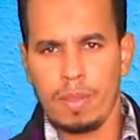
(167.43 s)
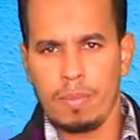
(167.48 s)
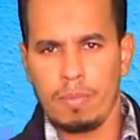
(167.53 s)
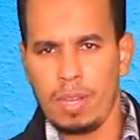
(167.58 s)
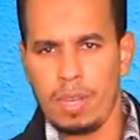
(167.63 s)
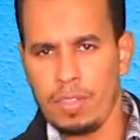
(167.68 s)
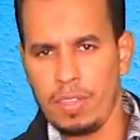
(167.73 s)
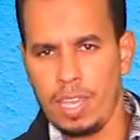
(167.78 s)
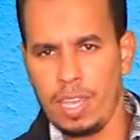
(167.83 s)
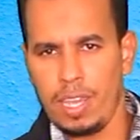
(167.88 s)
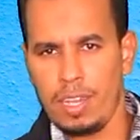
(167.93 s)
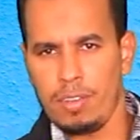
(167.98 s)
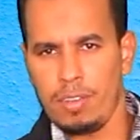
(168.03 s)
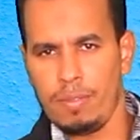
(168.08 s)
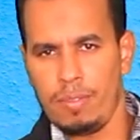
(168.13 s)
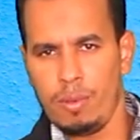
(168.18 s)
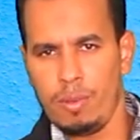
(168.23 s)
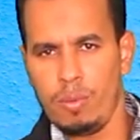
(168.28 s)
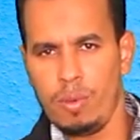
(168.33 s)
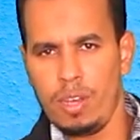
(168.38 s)
by the end
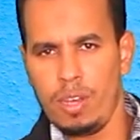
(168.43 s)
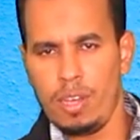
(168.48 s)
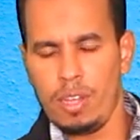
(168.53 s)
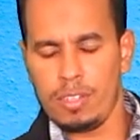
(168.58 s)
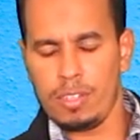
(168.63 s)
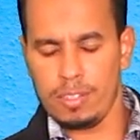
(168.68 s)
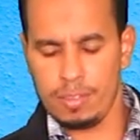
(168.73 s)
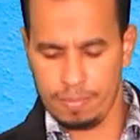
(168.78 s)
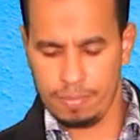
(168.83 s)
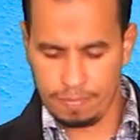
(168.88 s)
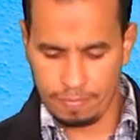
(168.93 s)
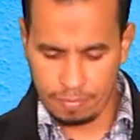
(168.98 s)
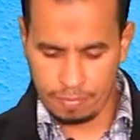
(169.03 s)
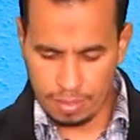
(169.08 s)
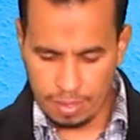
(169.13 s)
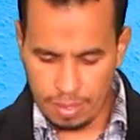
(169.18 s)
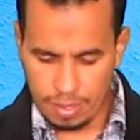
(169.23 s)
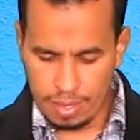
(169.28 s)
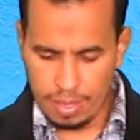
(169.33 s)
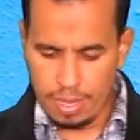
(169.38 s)
of the word.
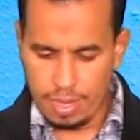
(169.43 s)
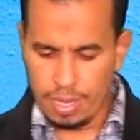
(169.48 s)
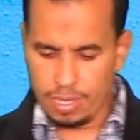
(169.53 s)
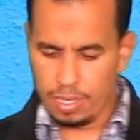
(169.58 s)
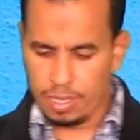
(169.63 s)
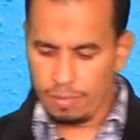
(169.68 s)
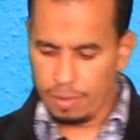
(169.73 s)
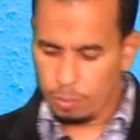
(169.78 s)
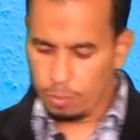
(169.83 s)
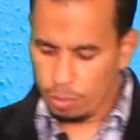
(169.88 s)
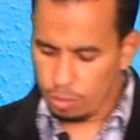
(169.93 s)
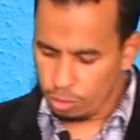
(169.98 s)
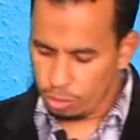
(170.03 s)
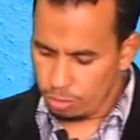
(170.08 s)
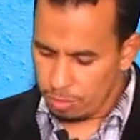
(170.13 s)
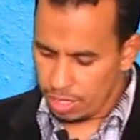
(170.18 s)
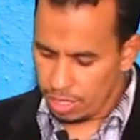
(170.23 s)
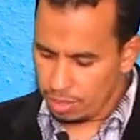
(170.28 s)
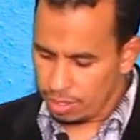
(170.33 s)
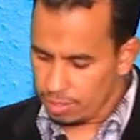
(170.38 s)
And if I want to
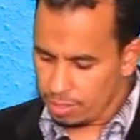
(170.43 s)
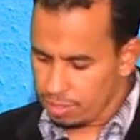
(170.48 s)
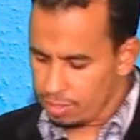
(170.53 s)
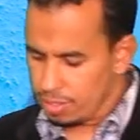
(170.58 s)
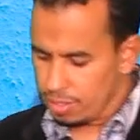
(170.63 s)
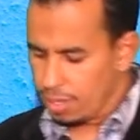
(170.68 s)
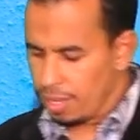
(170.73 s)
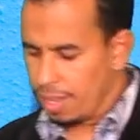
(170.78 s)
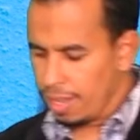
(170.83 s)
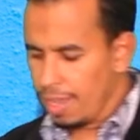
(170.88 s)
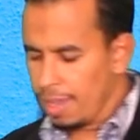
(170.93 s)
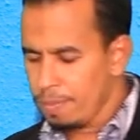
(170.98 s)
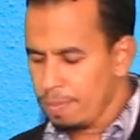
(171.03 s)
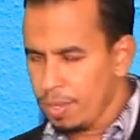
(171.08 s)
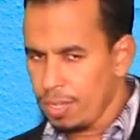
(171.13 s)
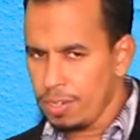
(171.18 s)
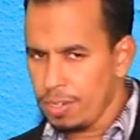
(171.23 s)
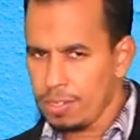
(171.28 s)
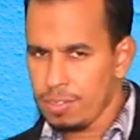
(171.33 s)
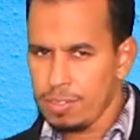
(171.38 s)
make this
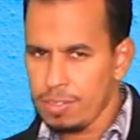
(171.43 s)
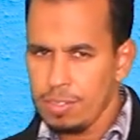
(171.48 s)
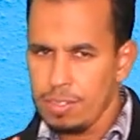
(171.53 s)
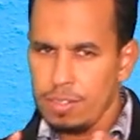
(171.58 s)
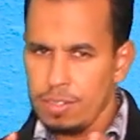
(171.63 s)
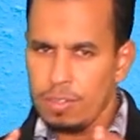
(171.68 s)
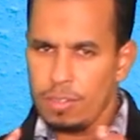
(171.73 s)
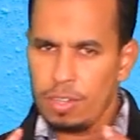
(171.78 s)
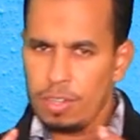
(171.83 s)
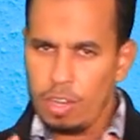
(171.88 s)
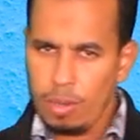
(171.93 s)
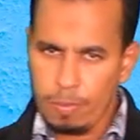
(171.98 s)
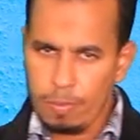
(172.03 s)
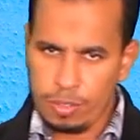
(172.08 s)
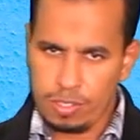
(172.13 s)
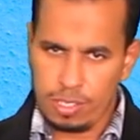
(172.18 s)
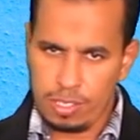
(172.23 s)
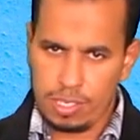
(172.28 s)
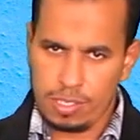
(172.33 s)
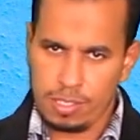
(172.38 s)
happiness the
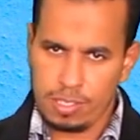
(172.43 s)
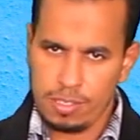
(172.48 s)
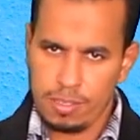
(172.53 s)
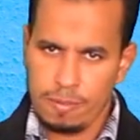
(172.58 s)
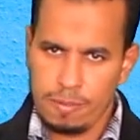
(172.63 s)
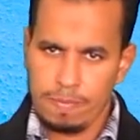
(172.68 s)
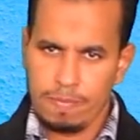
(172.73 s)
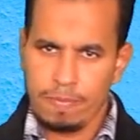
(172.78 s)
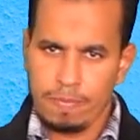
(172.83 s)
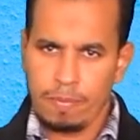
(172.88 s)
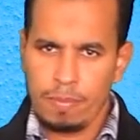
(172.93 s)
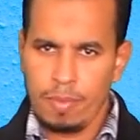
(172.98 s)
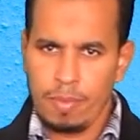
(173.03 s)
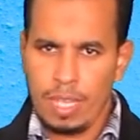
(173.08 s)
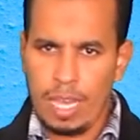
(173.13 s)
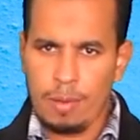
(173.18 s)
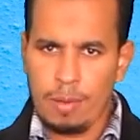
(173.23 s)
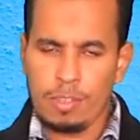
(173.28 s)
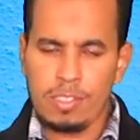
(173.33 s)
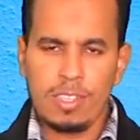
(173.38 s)
opposite,
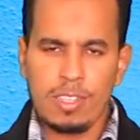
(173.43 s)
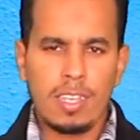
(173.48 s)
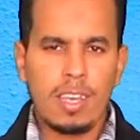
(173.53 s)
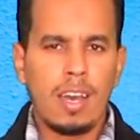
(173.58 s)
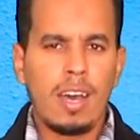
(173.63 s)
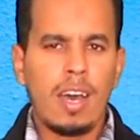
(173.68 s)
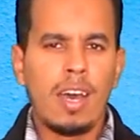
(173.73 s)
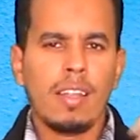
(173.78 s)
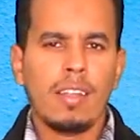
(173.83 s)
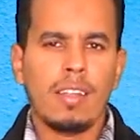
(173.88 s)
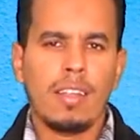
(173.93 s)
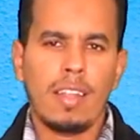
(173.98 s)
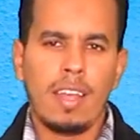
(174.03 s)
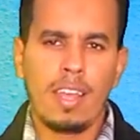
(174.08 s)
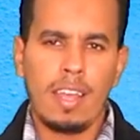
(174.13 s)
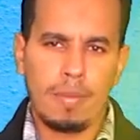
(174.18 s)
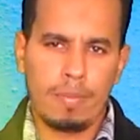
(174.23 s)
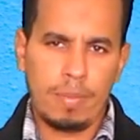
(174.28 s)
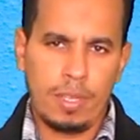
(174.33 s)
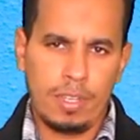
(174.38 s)
I would say
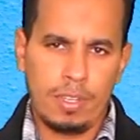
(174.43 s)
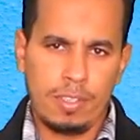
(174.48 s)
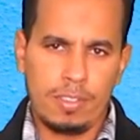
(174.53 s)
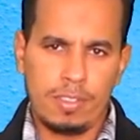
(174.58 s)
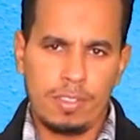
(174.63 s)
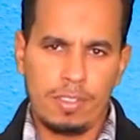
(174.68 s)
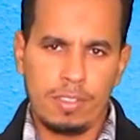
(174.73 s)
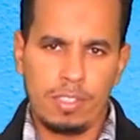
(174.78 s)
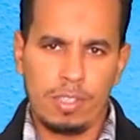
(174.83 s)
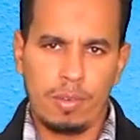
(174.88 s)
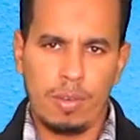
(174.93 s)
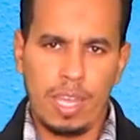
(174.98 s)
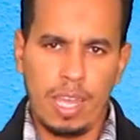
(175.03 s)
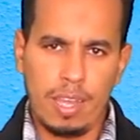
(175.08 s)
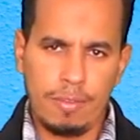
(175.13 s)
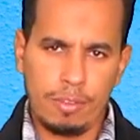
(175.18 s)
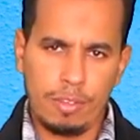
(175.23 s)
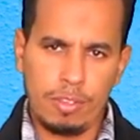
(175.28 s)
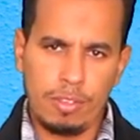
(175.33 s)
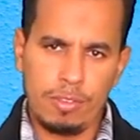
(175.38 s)
unhappiness. So I
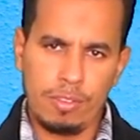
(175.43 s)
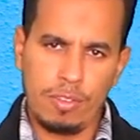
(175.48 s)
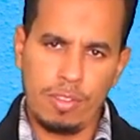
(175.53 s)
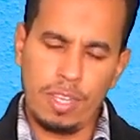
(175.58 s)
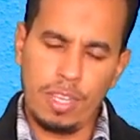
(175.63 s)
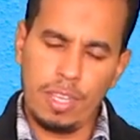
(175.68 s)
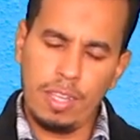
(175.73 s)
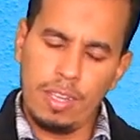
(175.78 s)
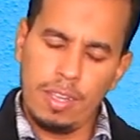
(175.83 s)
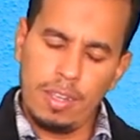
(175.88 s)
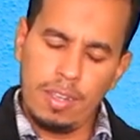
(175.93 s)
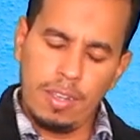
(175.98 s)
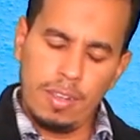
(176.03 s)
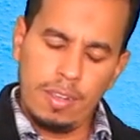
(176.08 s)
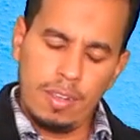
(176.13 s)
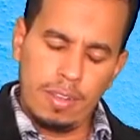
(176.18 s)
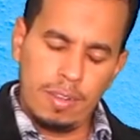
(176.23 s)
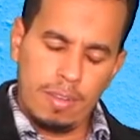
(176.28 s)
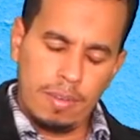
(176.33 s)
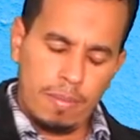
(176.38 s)
have to use the
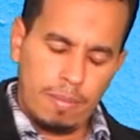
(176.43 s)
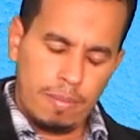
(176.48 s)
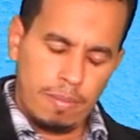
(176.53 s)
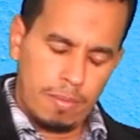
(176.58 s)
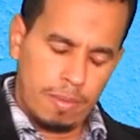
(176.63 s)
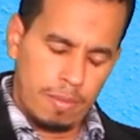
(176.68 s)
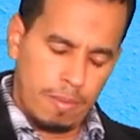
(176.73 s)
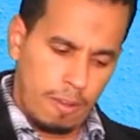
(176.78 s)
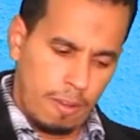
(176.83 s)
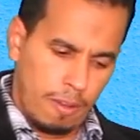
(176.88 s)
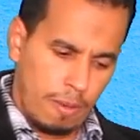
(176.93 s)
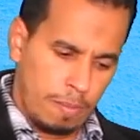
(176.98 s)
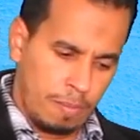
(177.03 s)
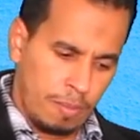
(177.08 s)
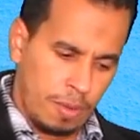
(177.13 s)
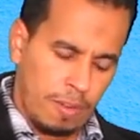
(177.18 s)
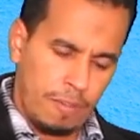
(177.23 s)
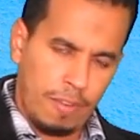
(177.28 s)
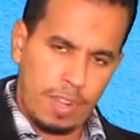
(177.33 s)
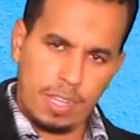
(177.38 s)

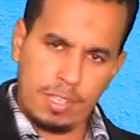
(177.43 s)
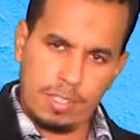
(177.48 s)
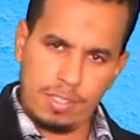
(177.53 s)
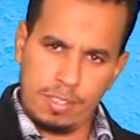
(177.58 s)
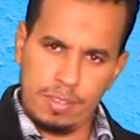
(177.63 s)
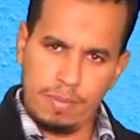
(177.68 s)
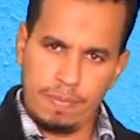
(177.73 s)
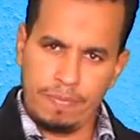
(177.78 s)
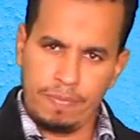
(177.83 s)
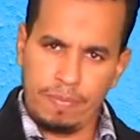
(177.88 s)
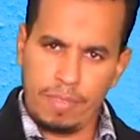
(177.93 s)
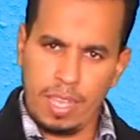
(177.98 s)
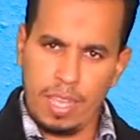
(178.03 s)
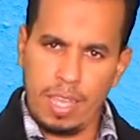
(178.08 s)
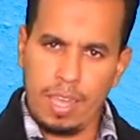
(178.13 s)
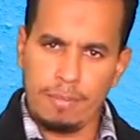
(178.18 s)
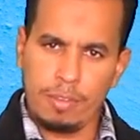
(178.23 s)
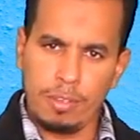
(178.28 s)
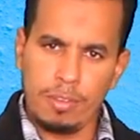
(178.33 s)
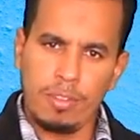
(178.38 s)
prefix. I
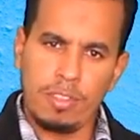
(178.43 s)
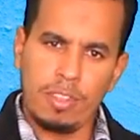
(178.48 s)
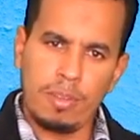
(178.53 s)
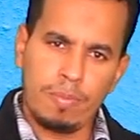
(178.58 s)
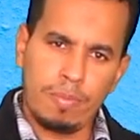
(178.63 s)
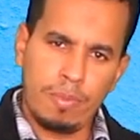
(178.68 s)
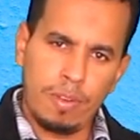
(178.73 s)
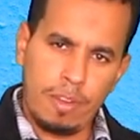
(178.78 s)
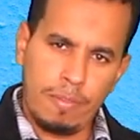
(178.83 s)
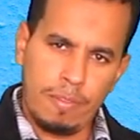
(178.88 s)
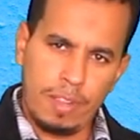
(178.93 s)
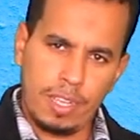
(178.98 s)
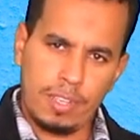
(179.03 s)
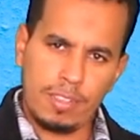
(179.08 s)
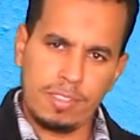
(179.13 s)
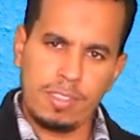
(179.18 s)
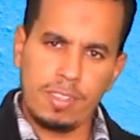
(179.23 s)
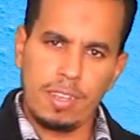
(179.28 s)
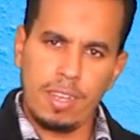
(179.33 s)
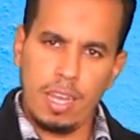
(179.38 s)
have to use the
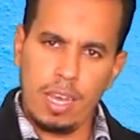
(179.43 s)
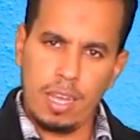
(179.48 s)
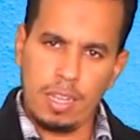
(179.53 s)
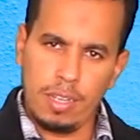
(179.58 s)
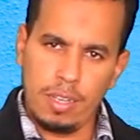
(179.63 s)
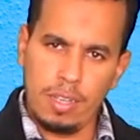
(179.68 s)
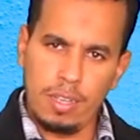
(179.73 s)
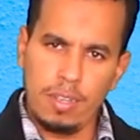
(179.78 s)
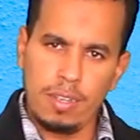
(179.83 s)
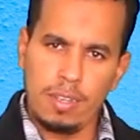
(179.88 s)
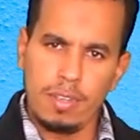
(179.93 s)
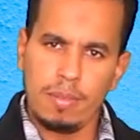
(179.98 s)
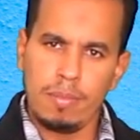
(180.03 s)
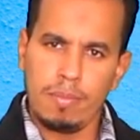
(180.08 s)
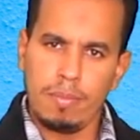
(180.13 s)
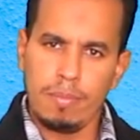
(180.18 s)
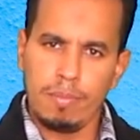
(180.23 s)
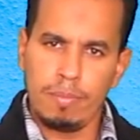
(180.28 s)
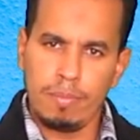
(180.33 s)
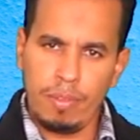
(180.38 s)
prefix un
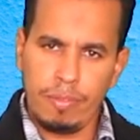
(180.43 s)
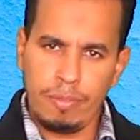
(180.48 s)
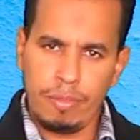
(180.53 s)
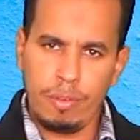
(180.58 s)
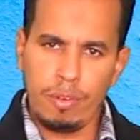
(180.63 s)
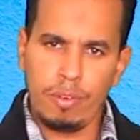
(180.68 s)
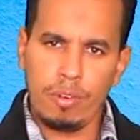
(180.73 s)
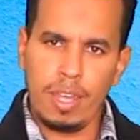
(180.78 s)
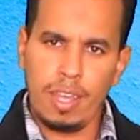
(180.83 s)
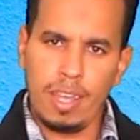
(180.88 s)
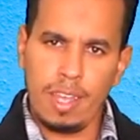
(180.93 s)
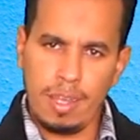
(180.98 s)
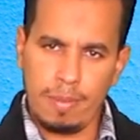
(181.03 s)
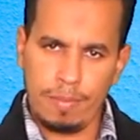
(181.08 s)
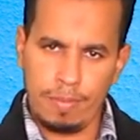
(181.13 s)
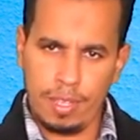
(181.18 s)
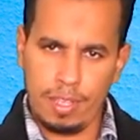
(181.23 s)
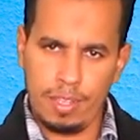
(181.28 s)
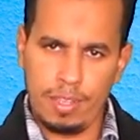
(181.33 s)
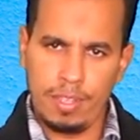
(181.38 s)
before
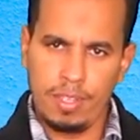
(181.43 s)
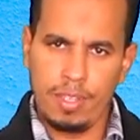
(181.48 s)
happy